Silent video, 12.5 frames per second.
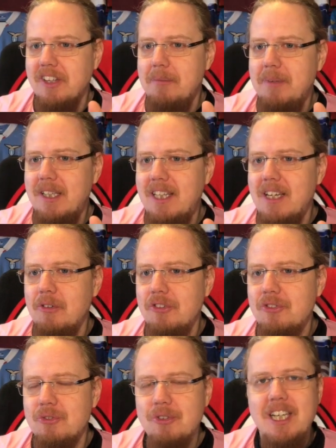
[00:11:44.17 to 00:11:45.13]
I mean, there
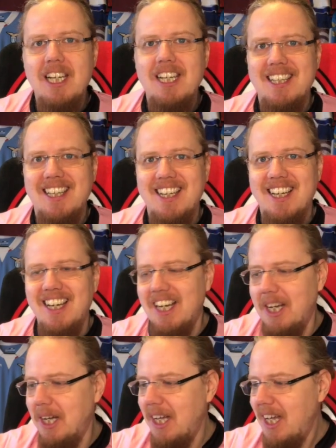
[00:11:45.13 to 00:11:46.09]
was really the.
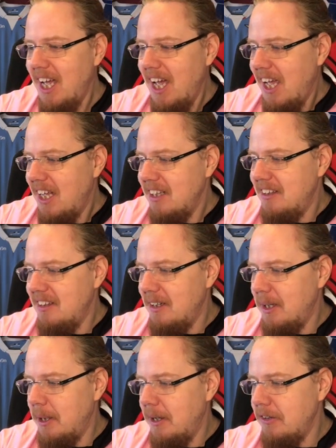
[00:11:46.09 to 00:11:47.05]
Uh,
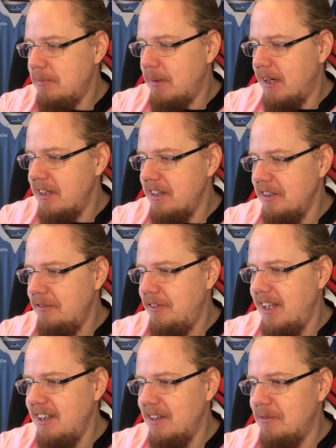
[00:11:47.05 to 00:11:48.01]
the Sparta
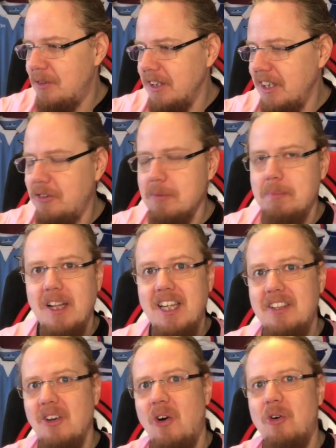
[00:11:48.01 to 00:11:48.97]
defender wanted to play
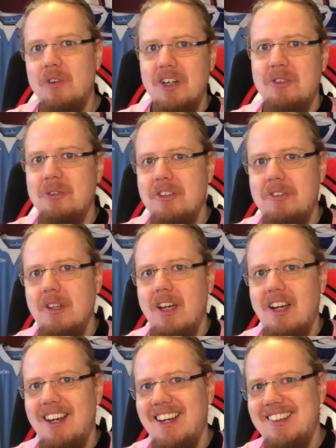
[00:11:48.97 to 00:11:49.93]
it over to his
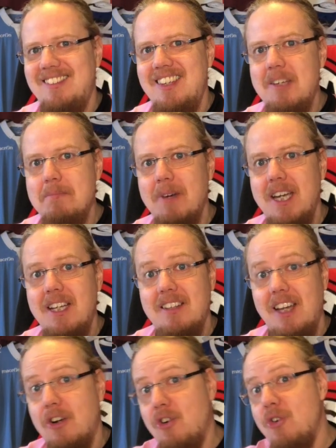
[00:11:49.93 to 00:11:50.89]
uh,
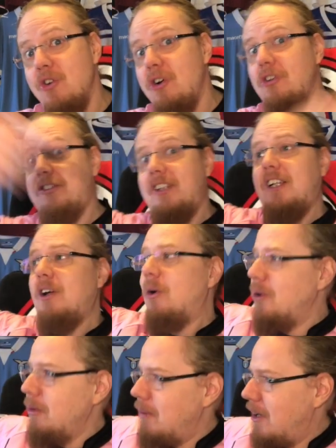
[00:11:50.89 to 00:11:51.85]
teammate across the
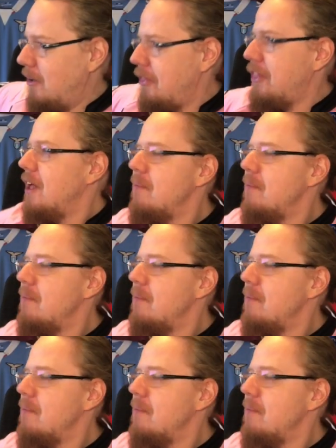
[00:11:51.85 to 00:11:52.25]
goal mouth.